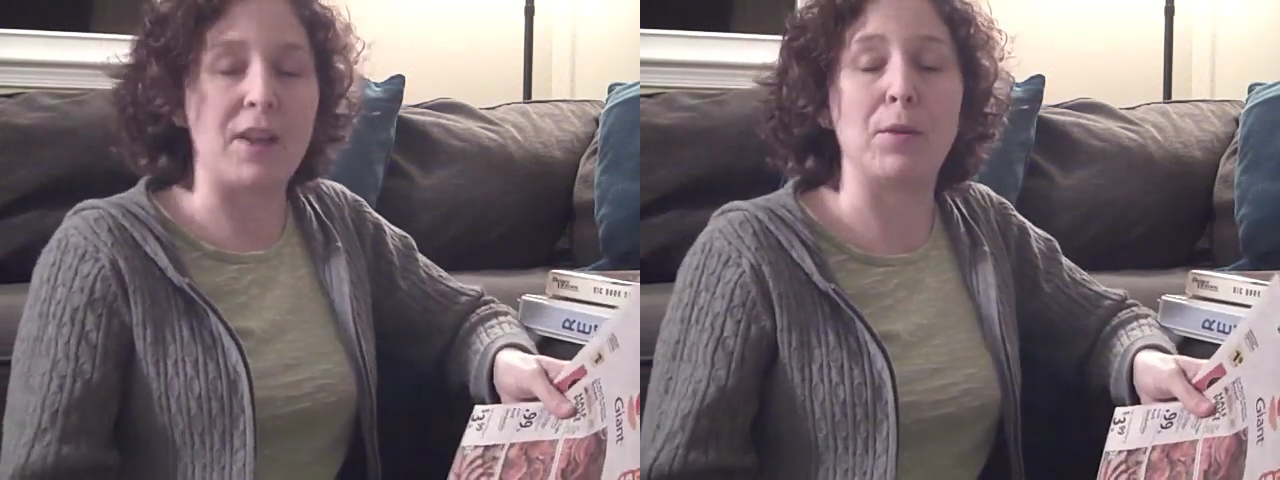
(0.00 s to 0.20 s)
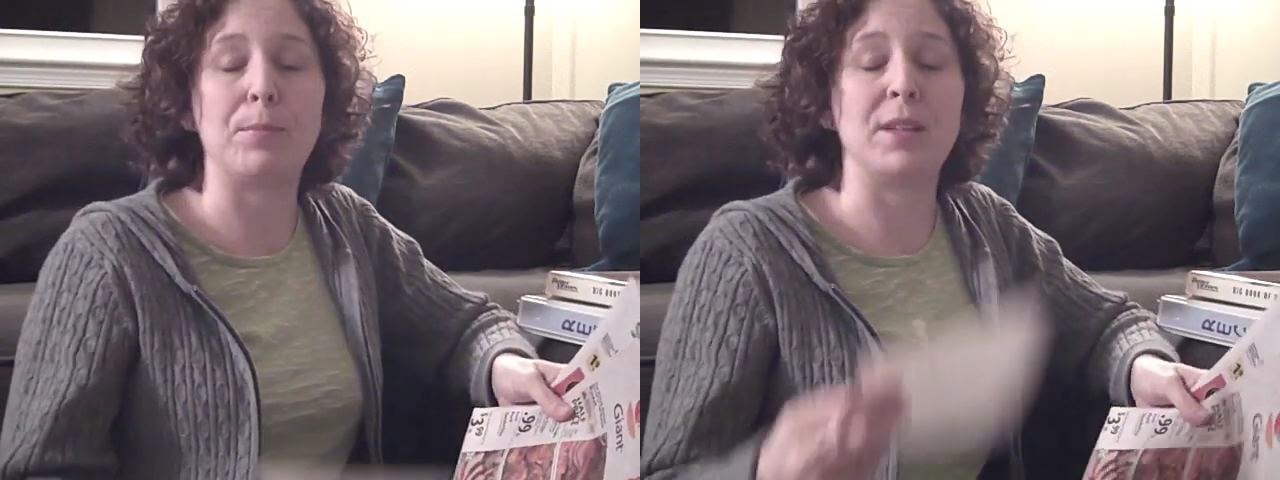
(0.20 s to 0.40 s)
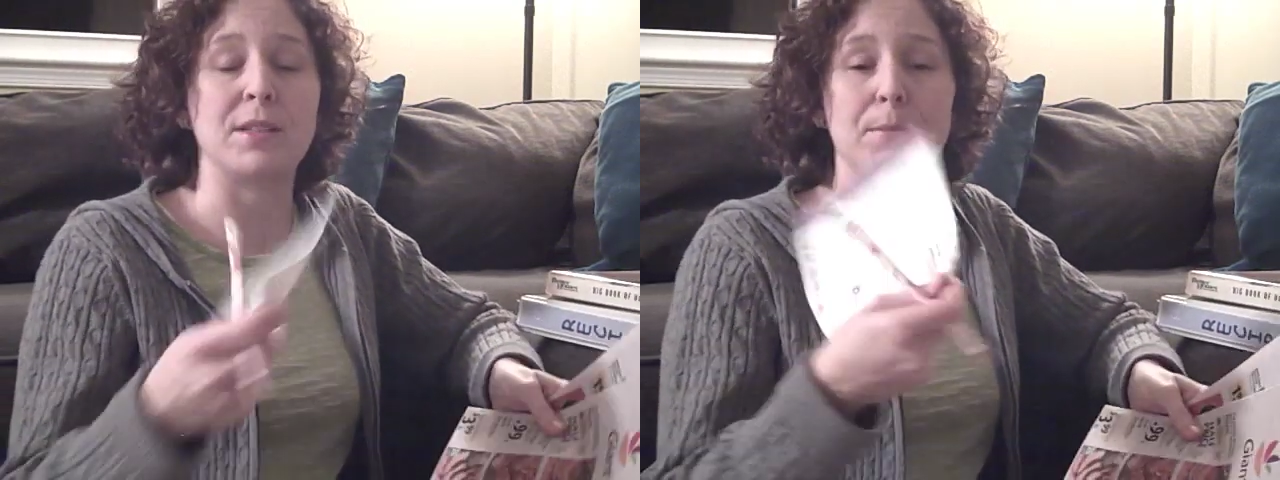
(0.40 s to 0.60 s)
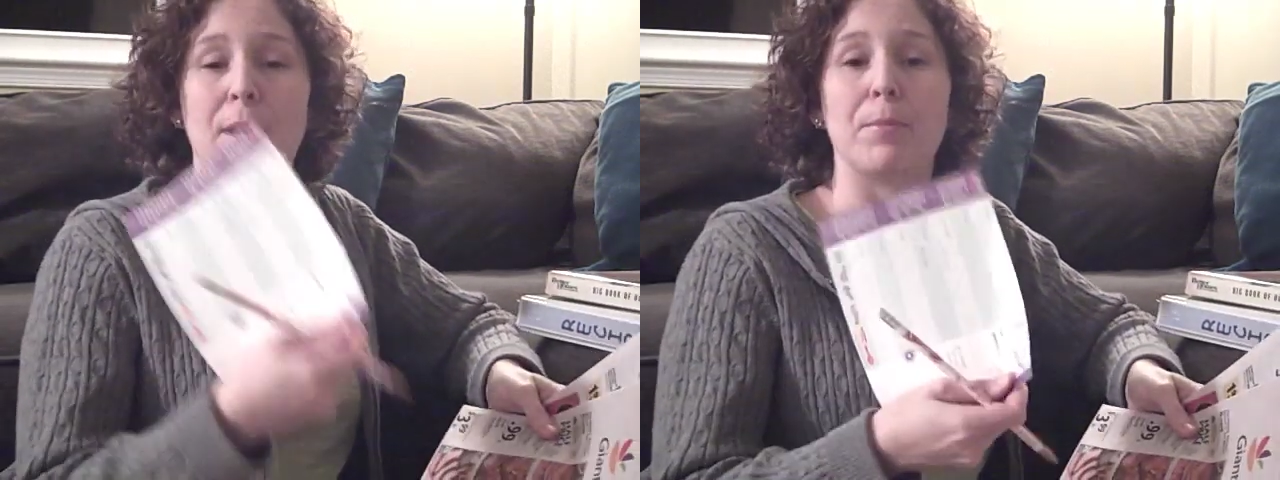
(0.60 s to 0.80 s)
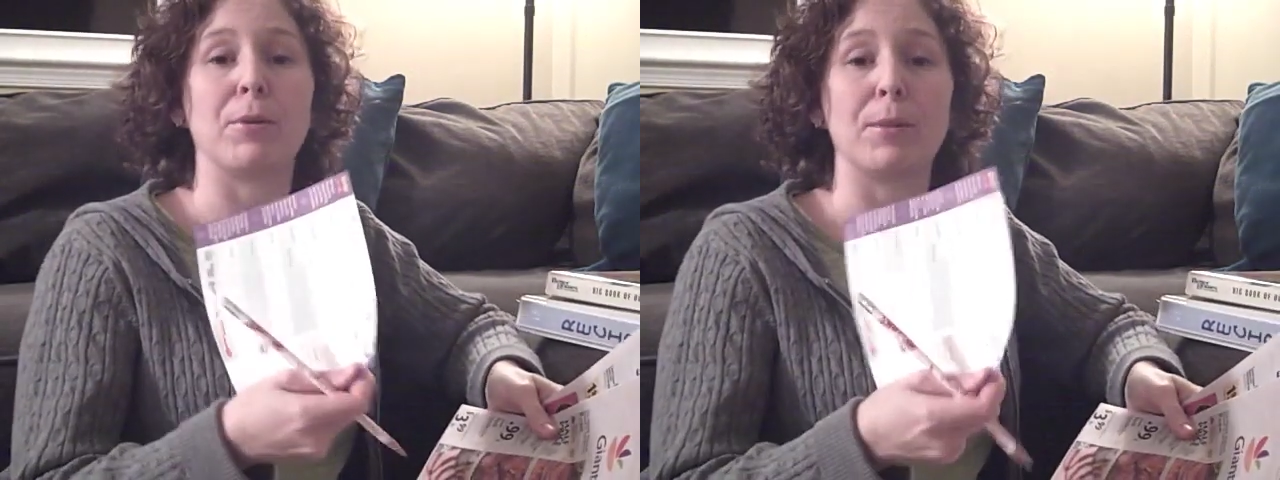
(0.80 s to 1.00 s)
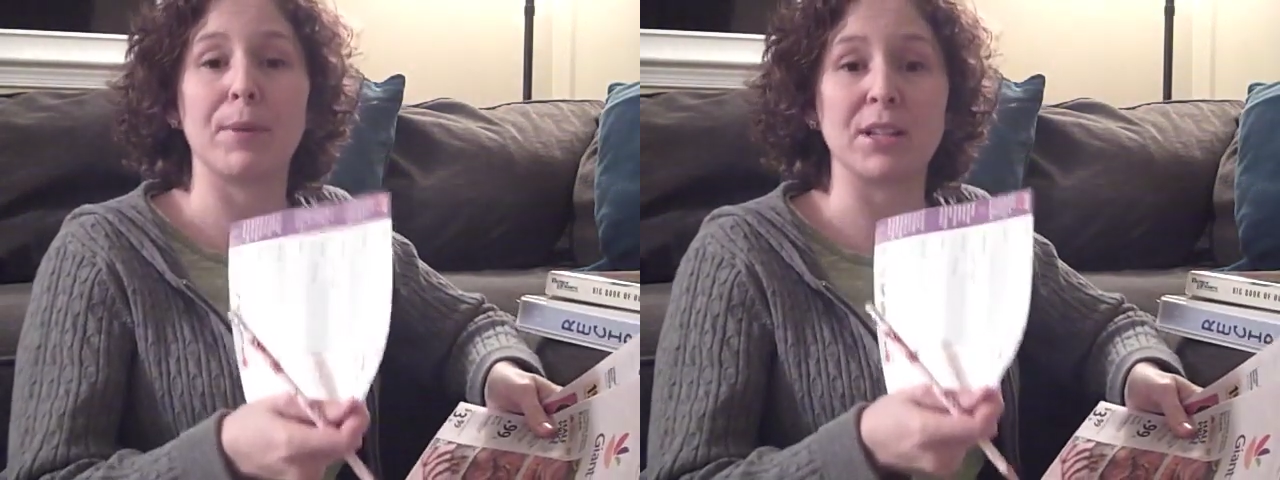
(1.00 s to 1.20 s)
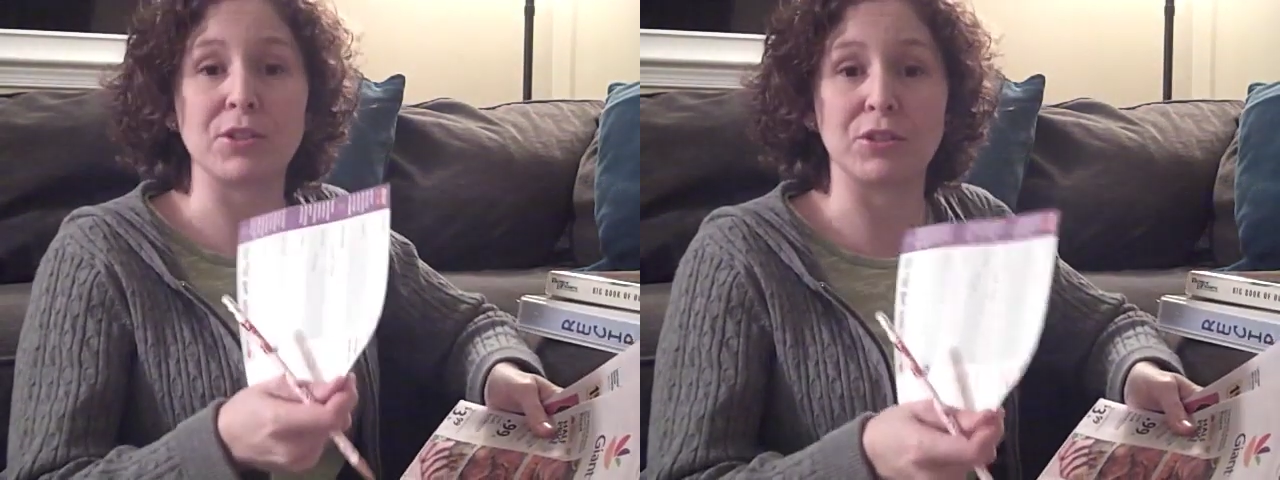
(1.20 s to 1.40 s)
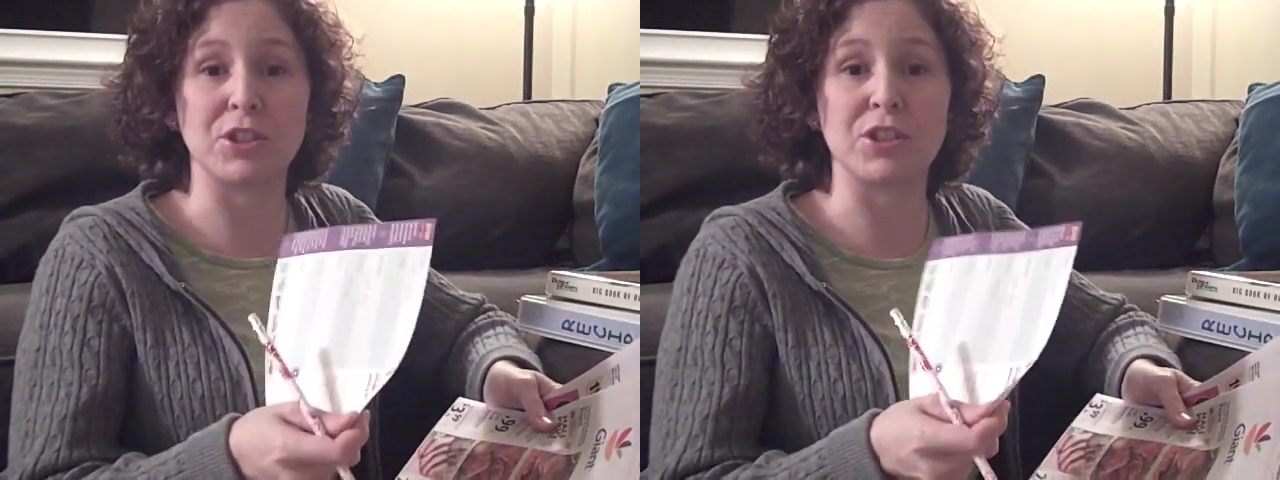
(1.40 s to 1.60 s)
I have a piece of paper and a
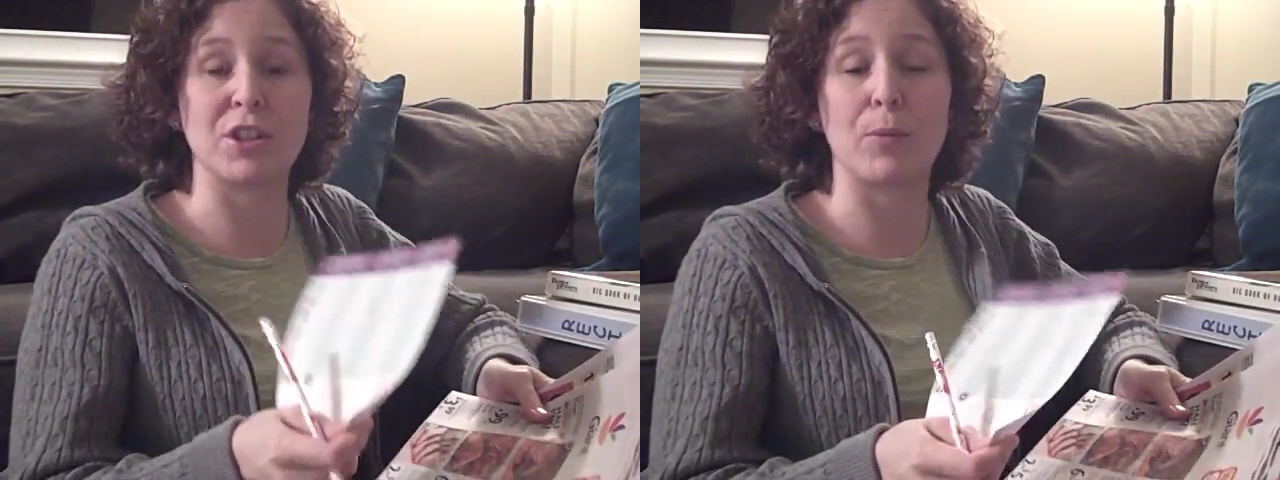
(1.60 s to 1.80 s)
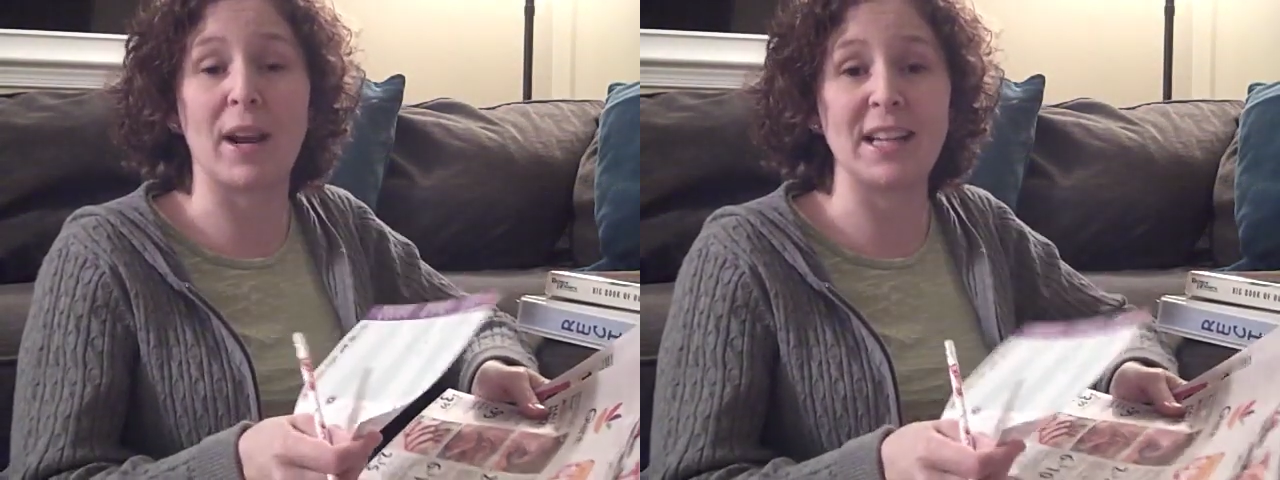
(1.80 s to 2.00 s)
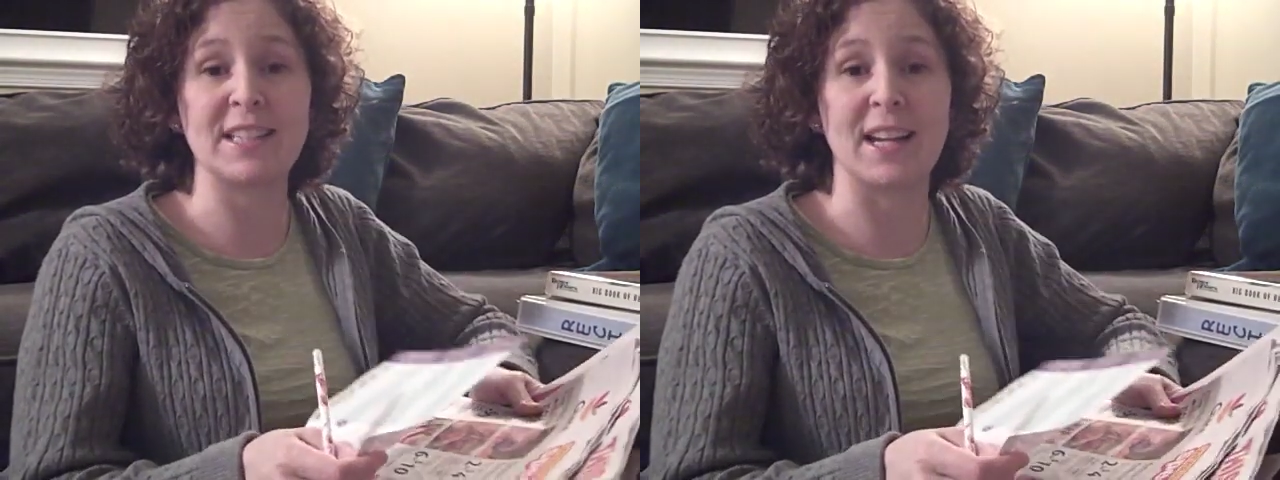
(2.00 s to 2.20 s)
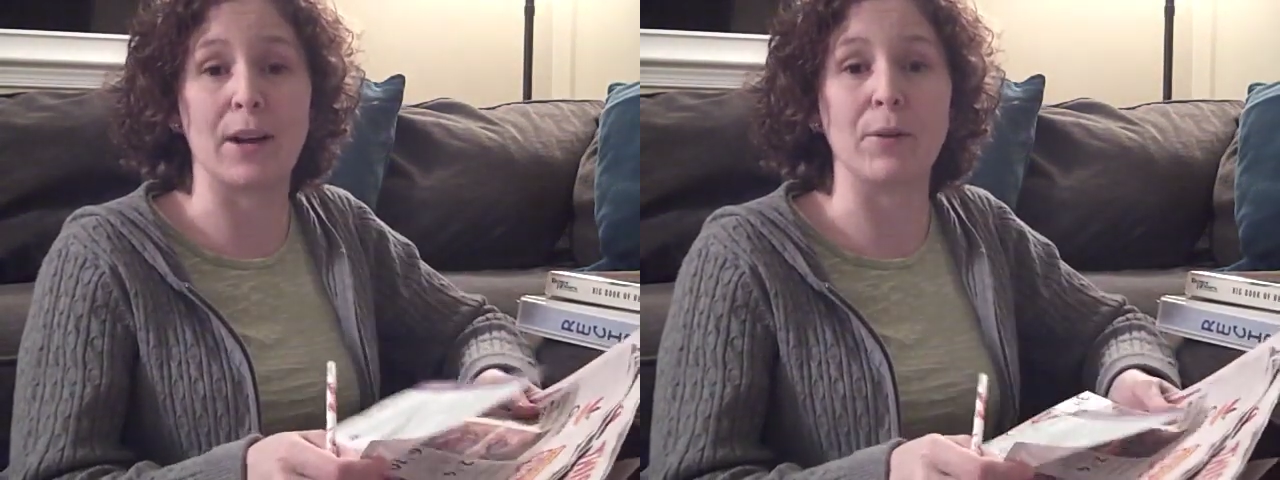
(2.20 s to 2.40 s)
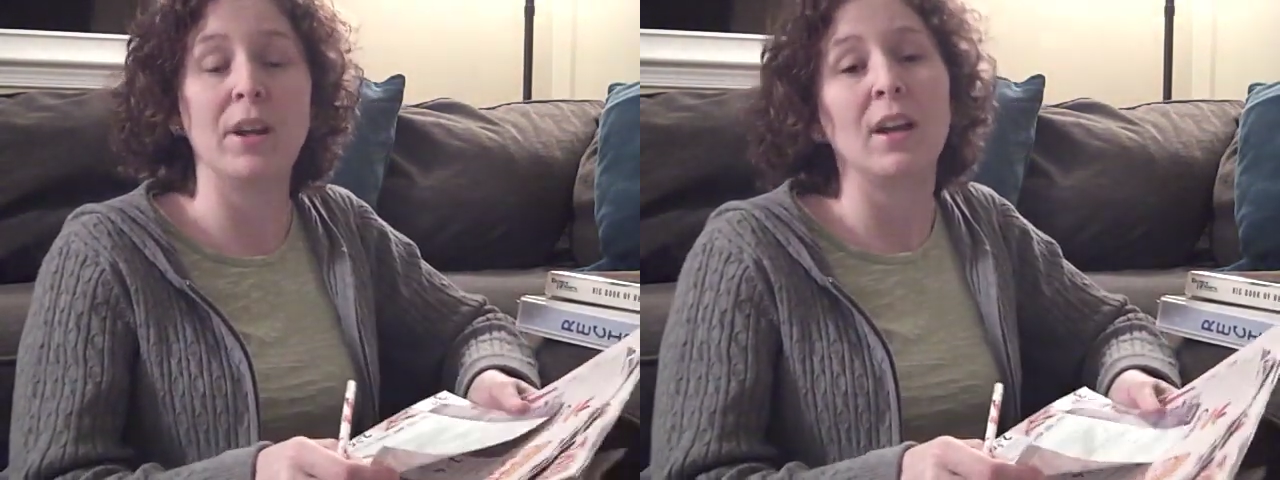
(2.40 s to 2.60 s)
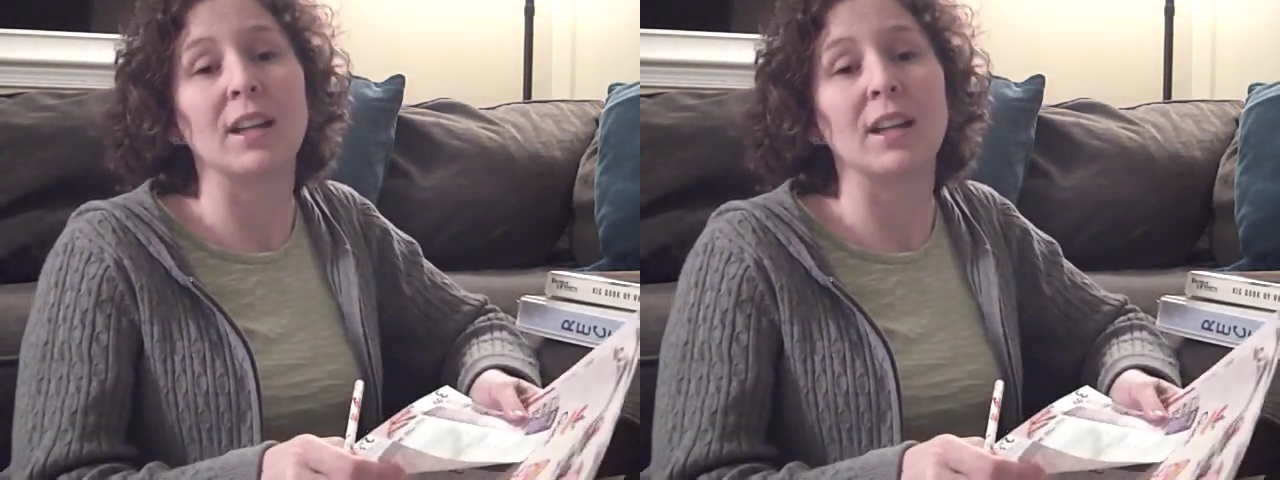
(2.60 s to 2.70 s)
pencil just to write it down,